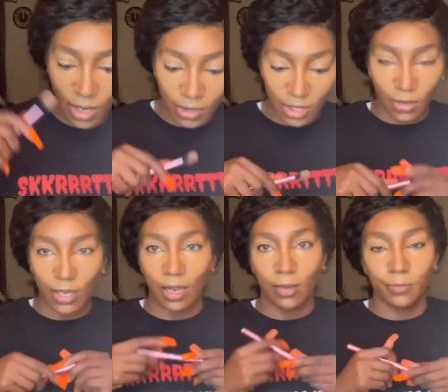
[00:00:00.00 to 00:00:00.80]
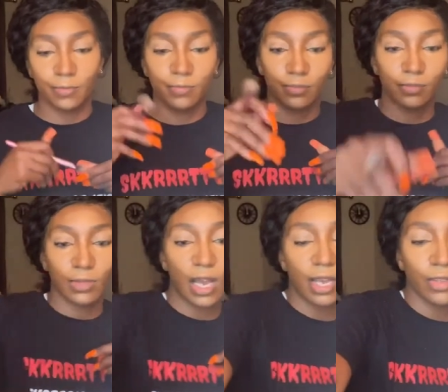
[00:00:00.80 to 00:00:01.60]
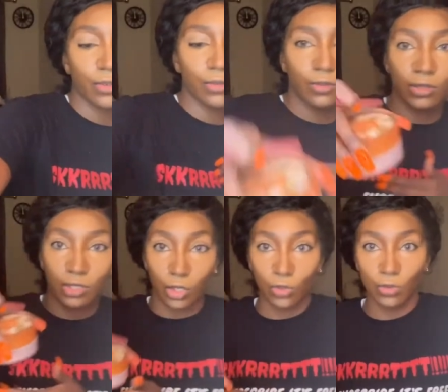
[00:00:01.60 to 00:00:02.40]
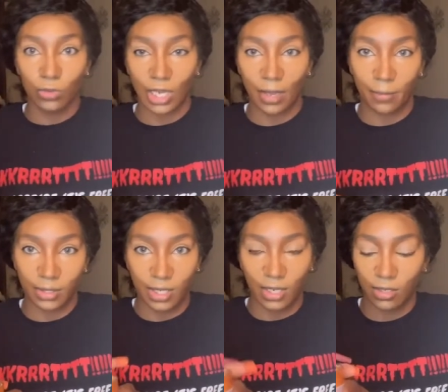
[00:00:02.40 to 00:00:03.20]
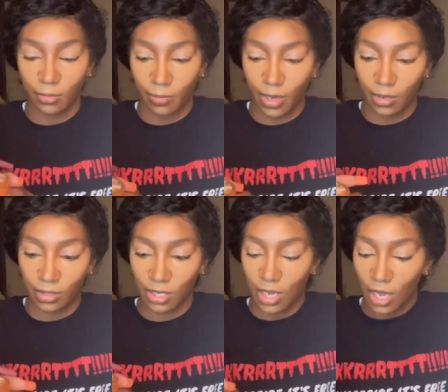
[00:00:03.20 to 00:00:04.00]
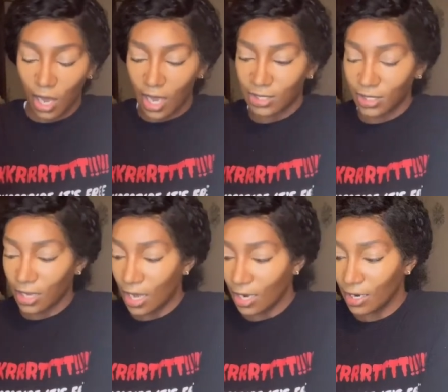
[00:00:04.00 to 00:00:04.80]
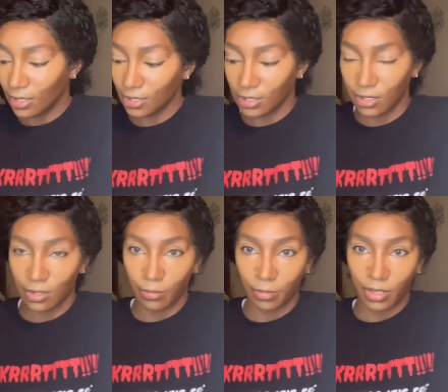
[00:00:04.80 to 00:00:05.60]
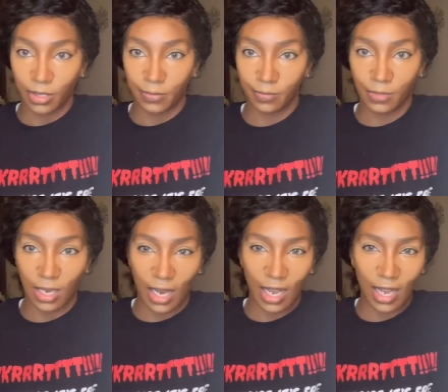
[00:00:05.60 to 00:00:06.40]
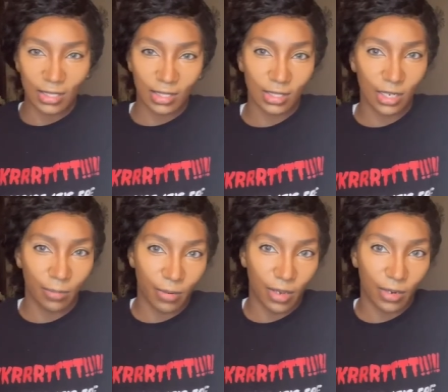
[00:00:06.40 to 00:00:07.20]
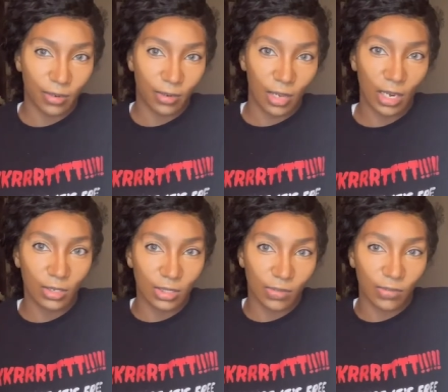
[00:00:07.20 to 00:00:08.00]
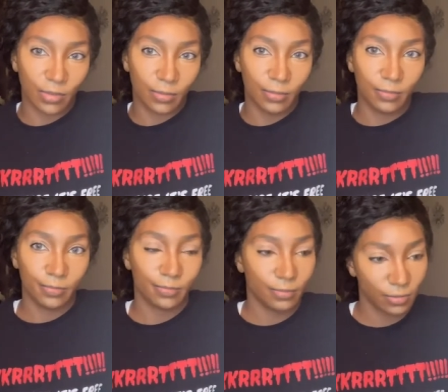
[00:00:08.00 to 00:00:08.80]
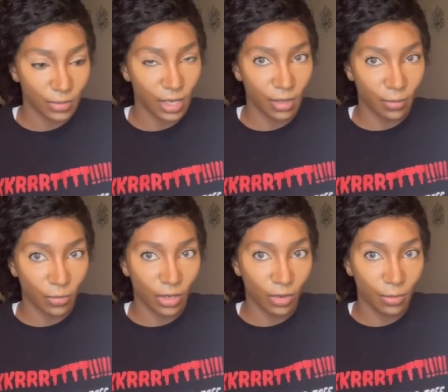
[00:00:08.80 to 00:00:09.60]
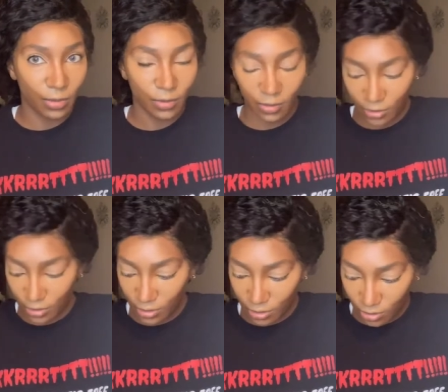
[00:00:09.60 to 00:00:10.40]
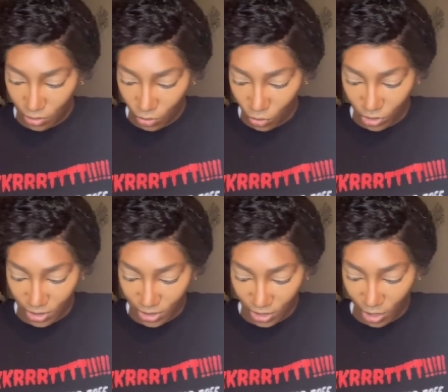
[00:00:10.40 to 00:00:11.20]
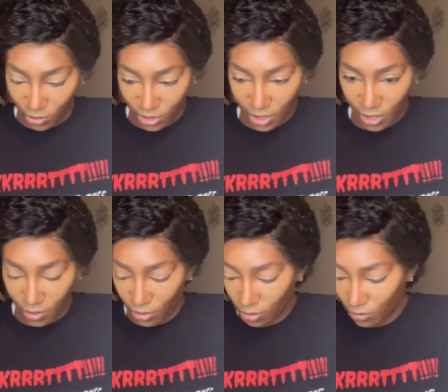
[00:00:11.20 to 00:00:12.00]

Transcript: Also, y'all, I use two type of setting powders. I still got a lot of this, but I got this setting powder. I learned this from, damn, would it open? Or is it just closing powder?